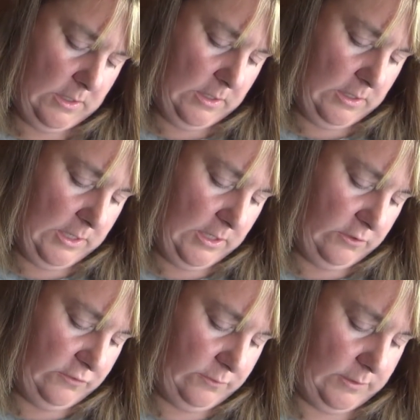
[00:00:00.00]
And
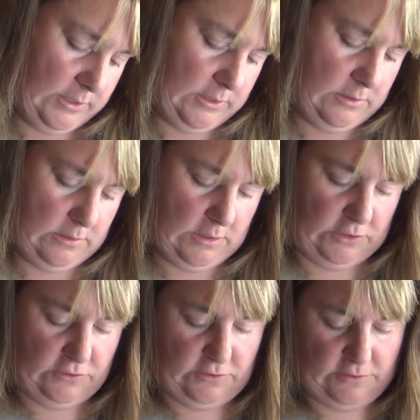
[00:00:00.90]
actually, I
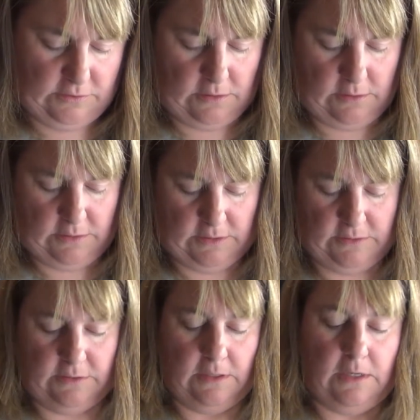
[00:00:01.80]
just saw
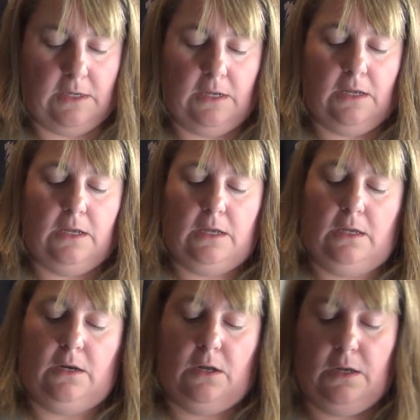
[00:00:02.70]
this.
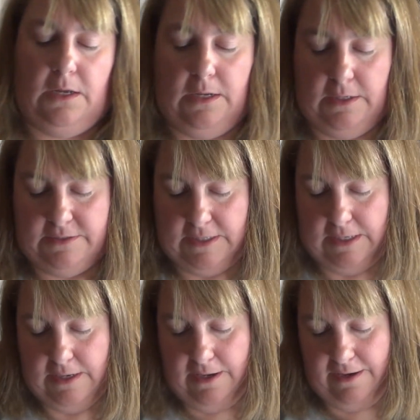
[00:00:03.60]
It's,
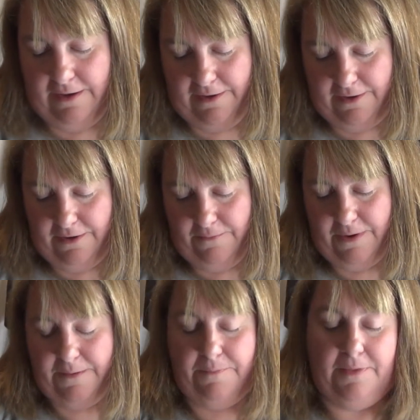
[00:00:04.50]
you know
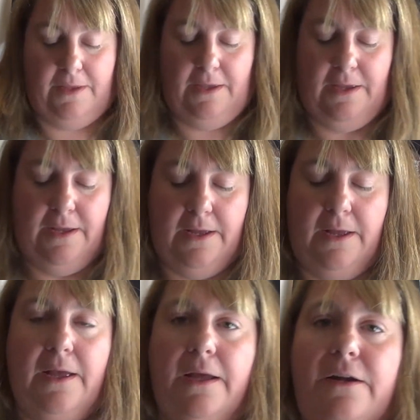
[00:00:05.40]
what?
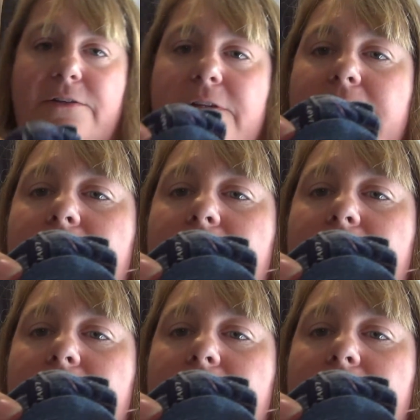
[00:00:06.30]
There's a little